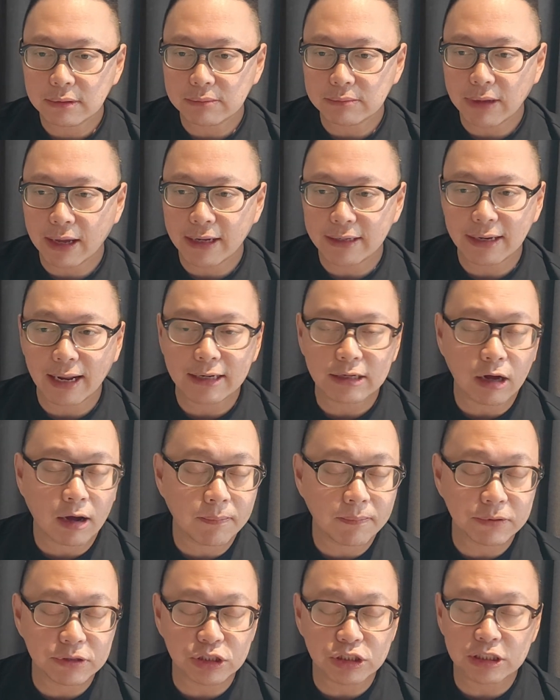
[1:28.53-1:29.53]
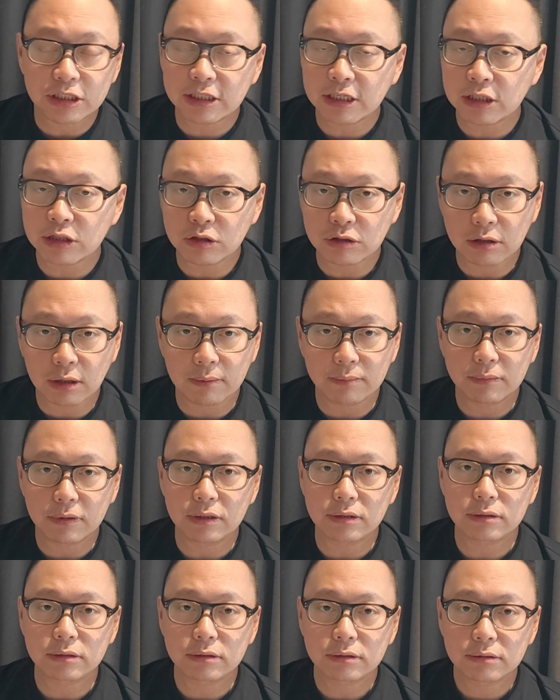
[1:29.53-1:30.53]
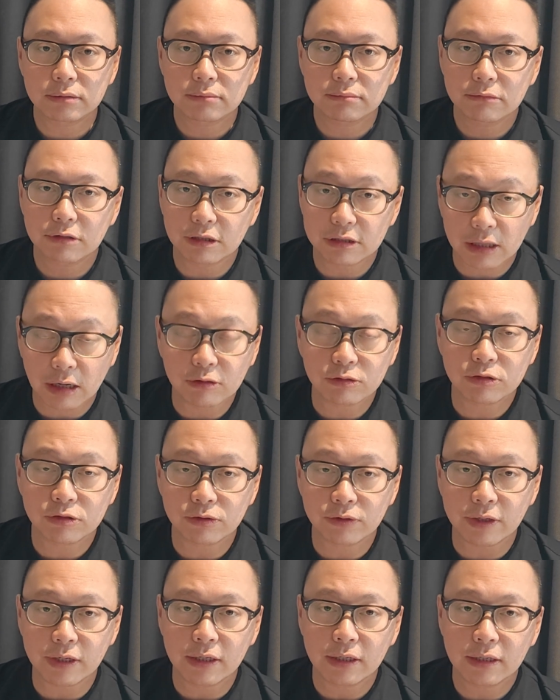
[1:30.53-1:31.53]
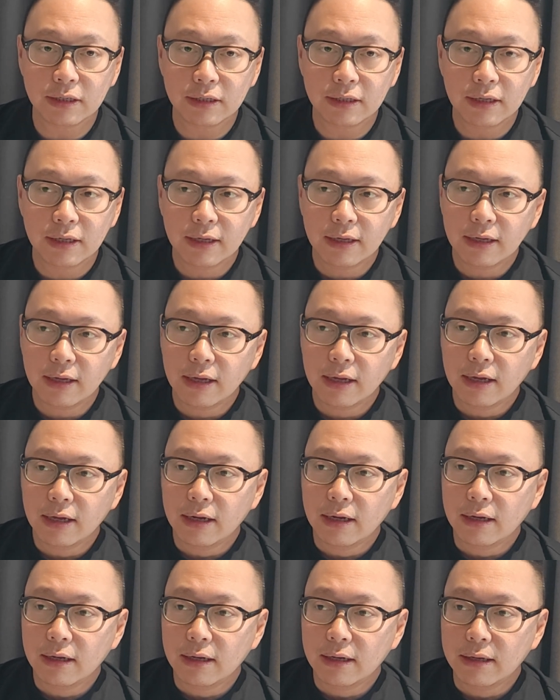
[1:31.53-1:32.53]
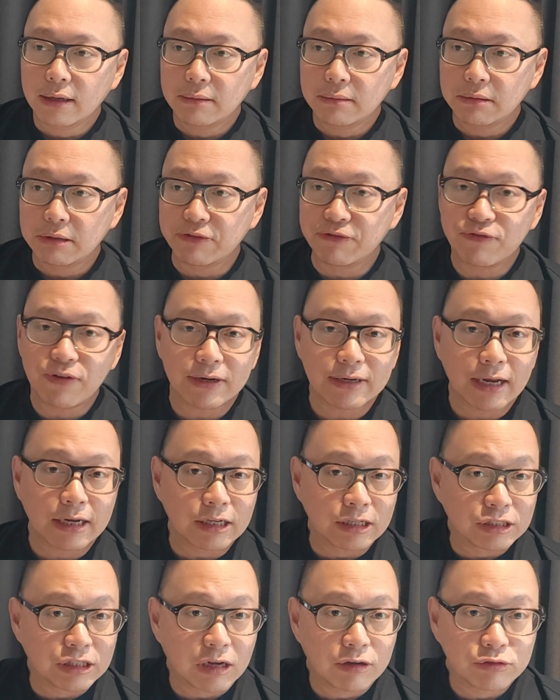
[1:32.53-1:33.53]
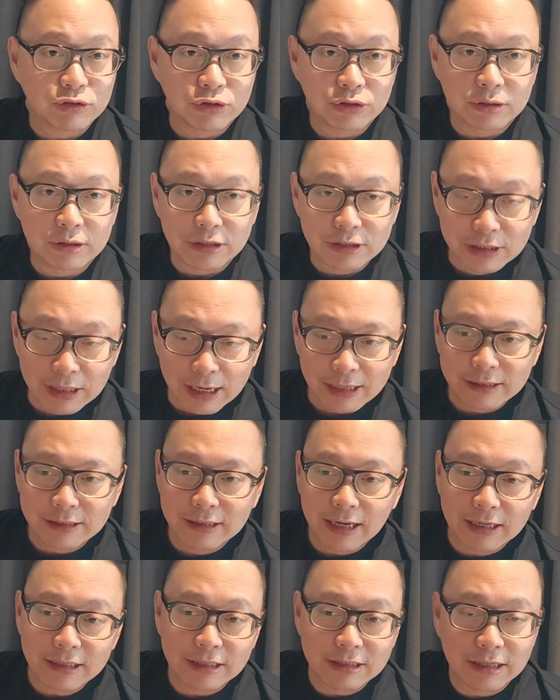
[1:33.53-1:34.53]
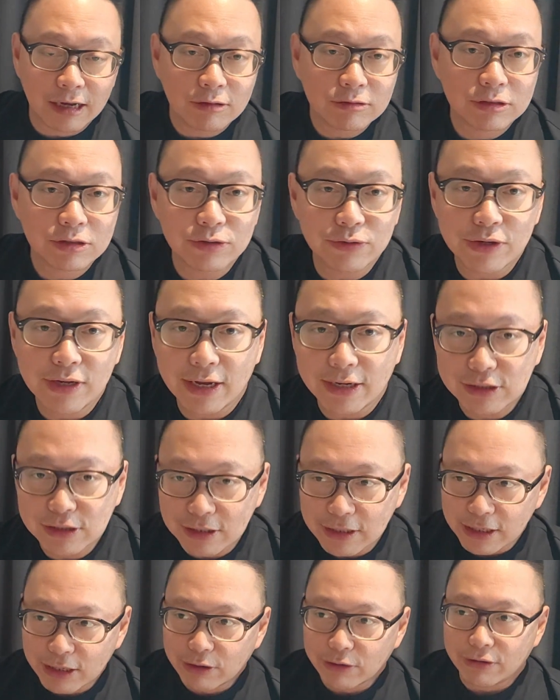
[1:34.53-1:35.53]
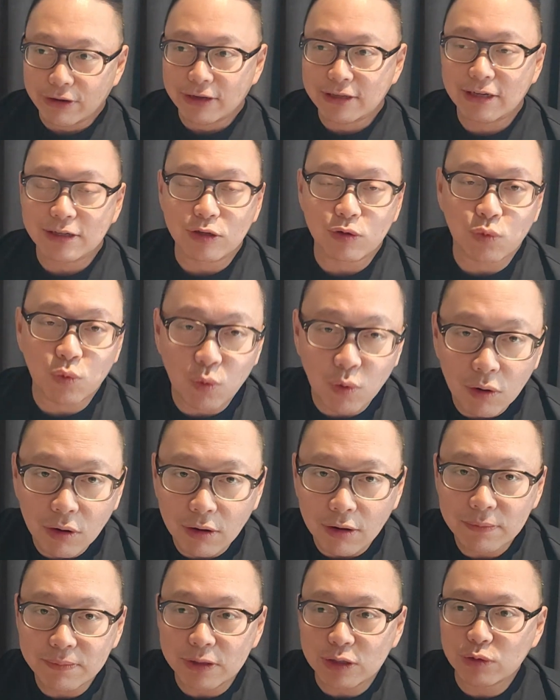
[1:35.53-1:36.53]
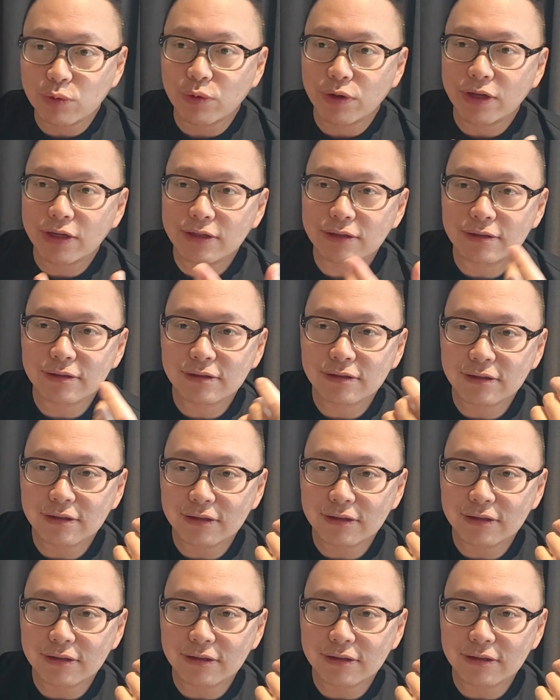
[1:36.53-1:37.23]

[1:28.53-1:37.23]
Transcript: had that opportunity to commit adultery. In fact, that adultery actually created a war between